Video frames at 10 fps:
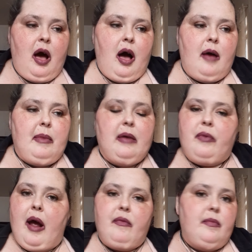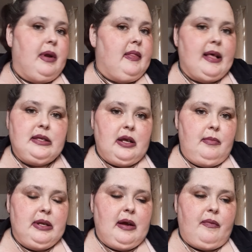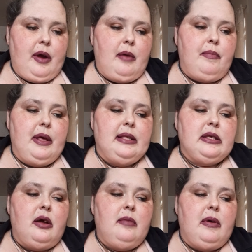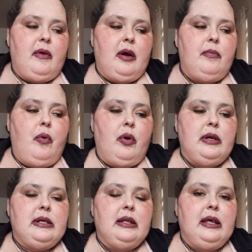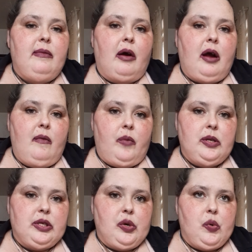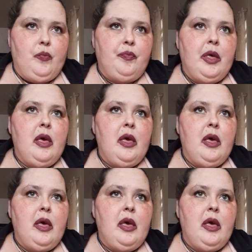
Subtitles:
And for everybody, that's going to be different, but it's going to be very important to leave our comfort zone.